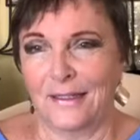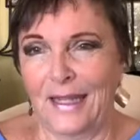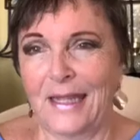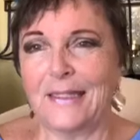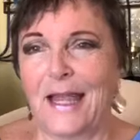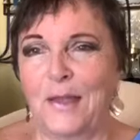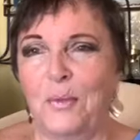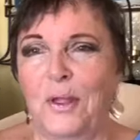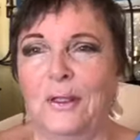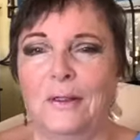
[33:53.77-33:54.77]
get
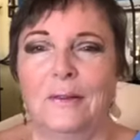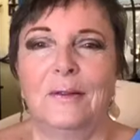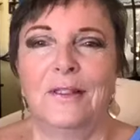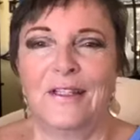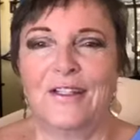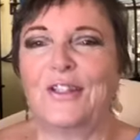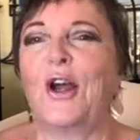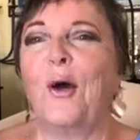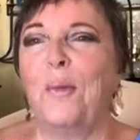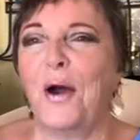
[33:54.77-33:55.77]
typing,
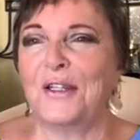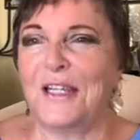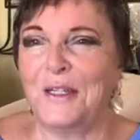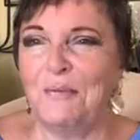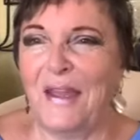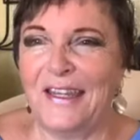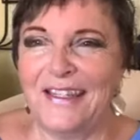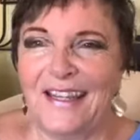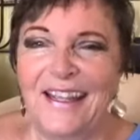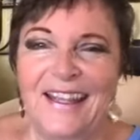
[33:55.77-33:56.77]
start
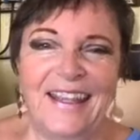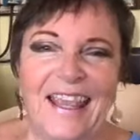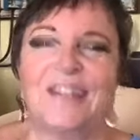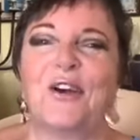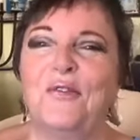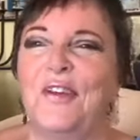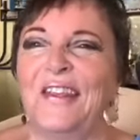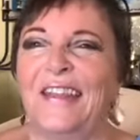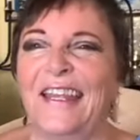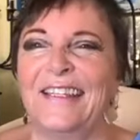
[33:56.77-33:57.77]
participating, get on
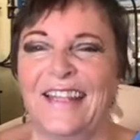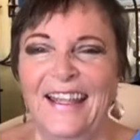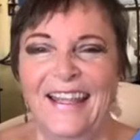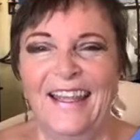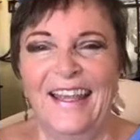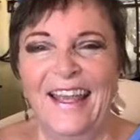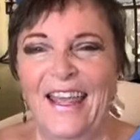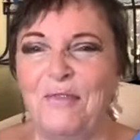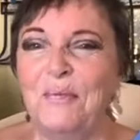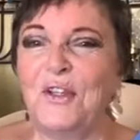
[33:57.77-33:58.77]
with it.
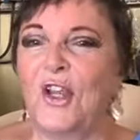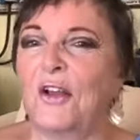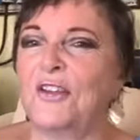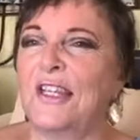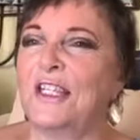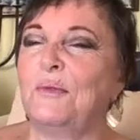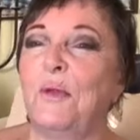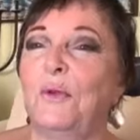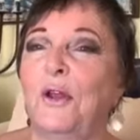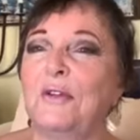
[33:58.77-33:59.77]
If Michelle says to me
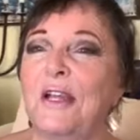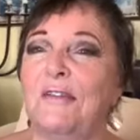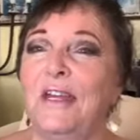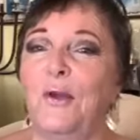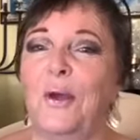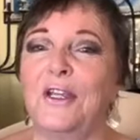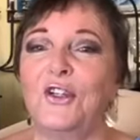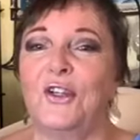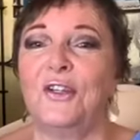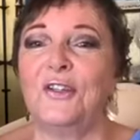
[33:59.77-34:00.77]
we don't have any
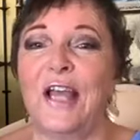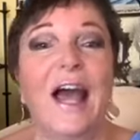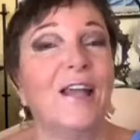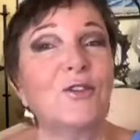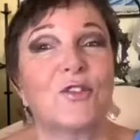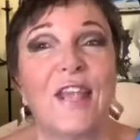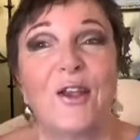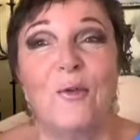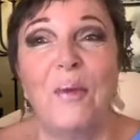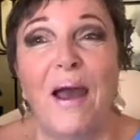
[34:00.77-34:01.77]
questions, I shall say
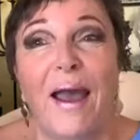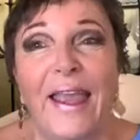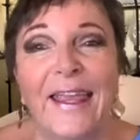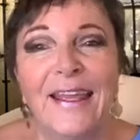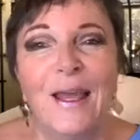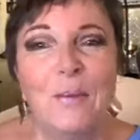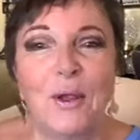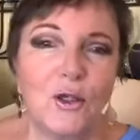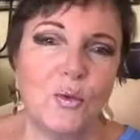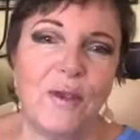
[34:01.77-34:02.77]
goodbye
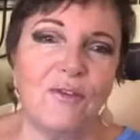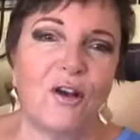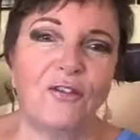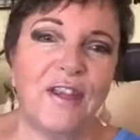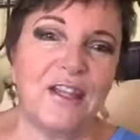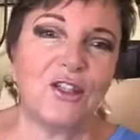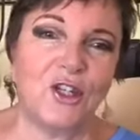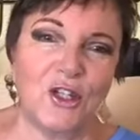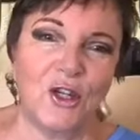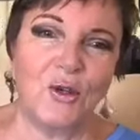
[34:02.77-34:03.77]
because we've got things to
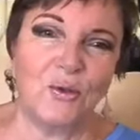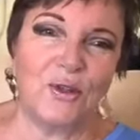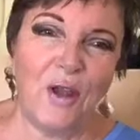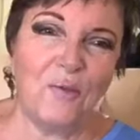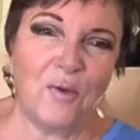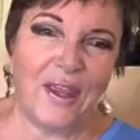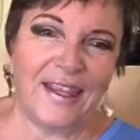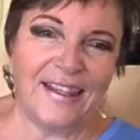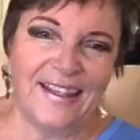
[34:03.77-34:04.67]
do, don't we?